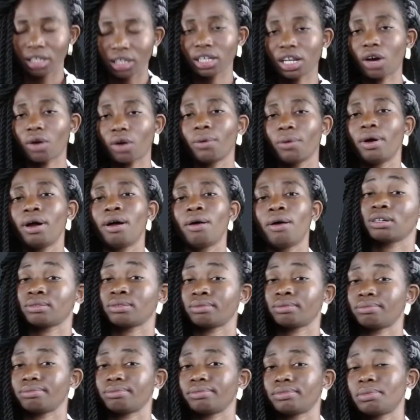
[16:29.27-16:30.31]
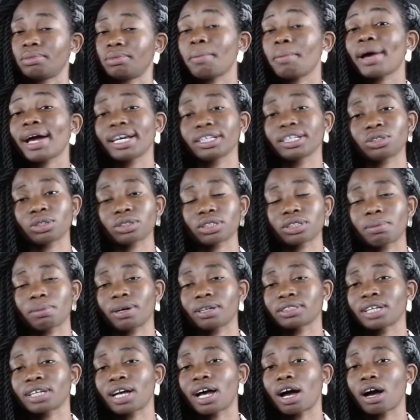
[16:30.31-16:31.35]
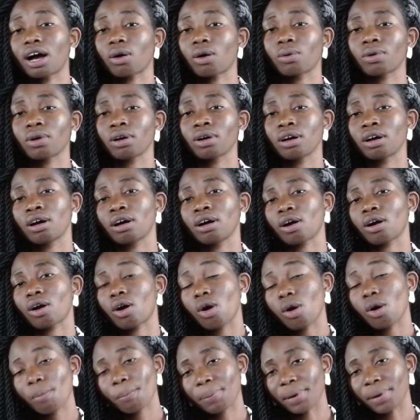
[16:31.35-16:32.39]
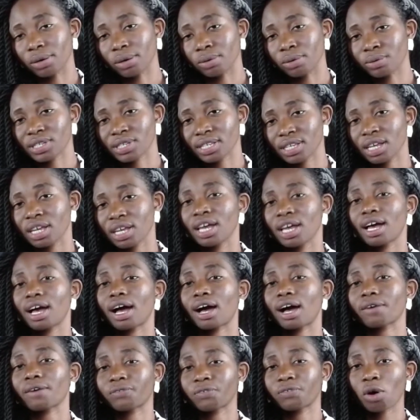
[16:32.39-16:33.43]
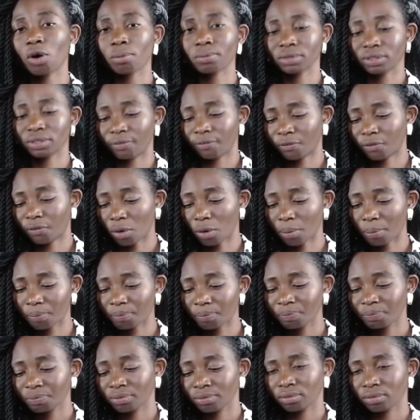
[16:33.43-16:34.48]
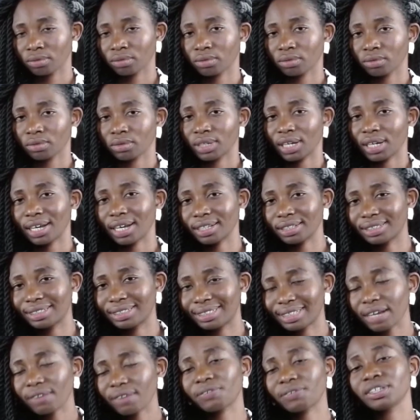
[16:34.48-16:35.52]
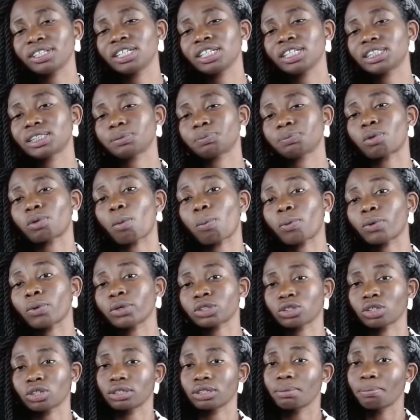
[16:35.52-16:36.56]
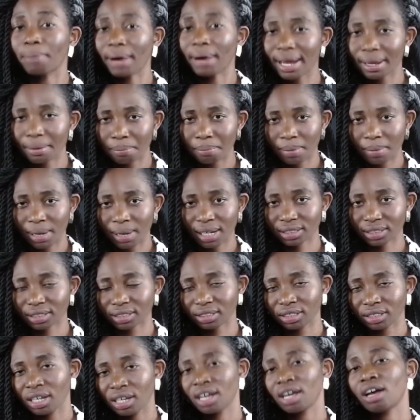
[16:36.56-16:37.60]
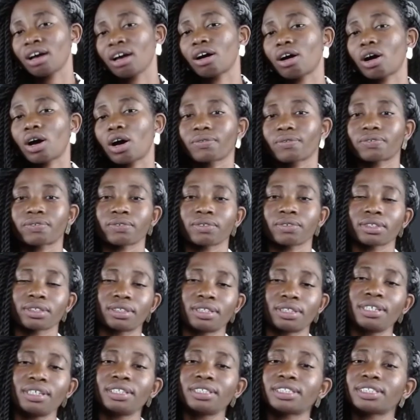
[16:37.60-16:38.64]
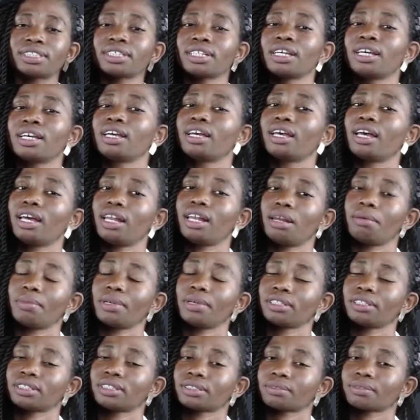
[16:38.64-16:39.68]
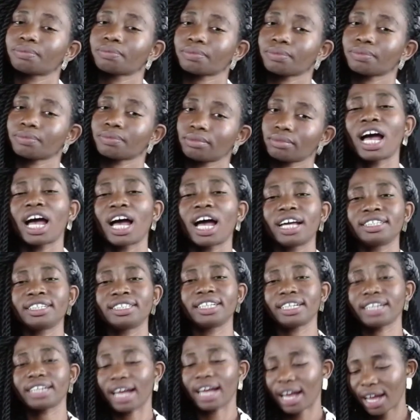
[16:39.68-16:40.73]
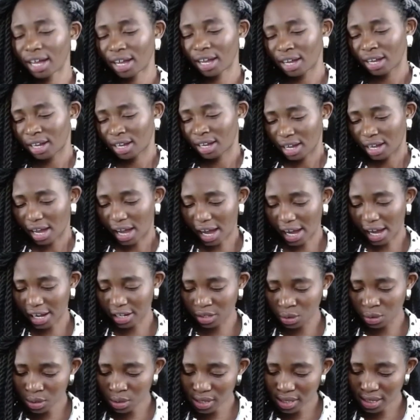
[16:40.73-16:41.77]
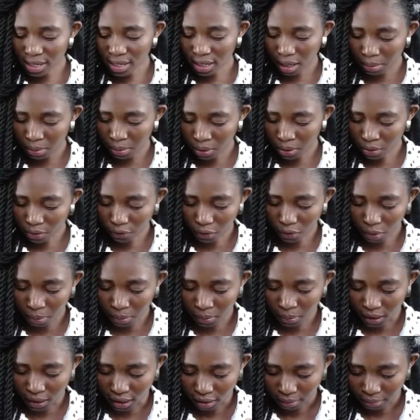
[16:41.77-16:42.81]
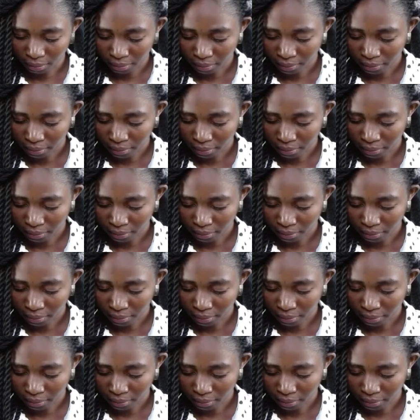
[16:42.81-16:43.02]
Now, remember I talked about how compounds are formed from a definite proportion by mass of these elements. And then I used a chemical formula